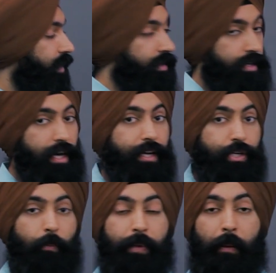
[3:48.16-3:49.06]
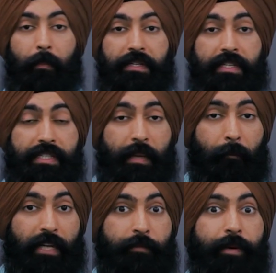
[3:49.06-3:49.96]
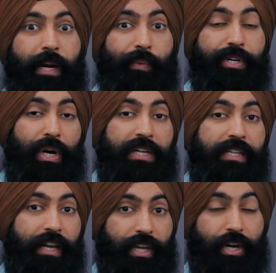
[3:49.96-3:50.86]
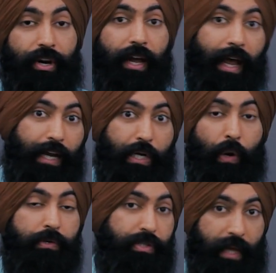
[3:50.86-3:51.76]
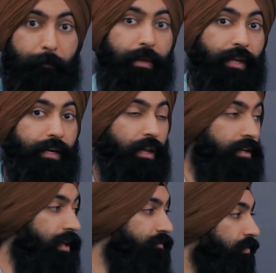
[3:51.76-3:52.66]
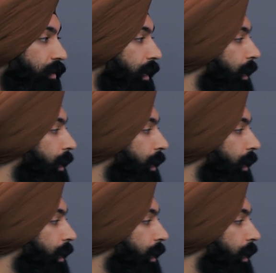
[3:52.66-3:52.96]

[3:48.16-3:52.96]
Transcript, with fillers: here, yeah, you'll be able to see much bigger returns in a year and go to that million dollar level.